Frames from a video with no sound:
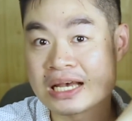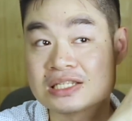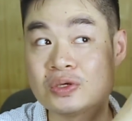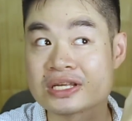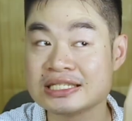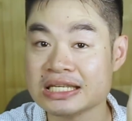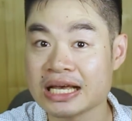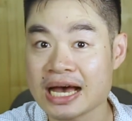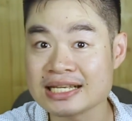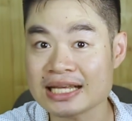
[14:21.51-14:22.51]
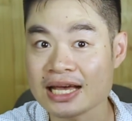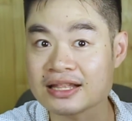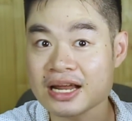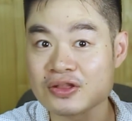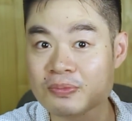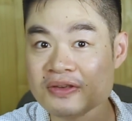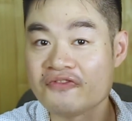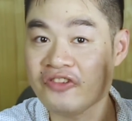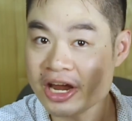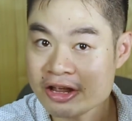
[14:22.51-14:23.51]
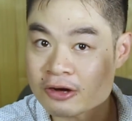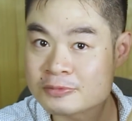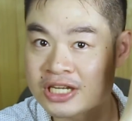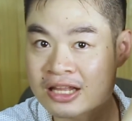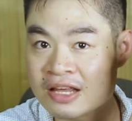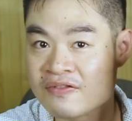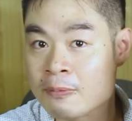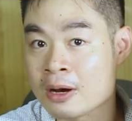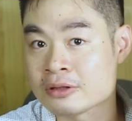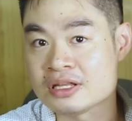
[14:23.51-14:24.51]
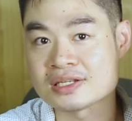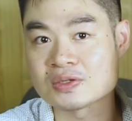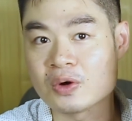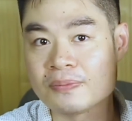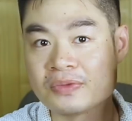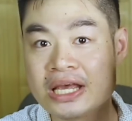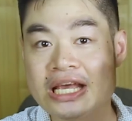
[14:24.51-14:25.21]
As you can see, guys, I tried to be very objective about this one.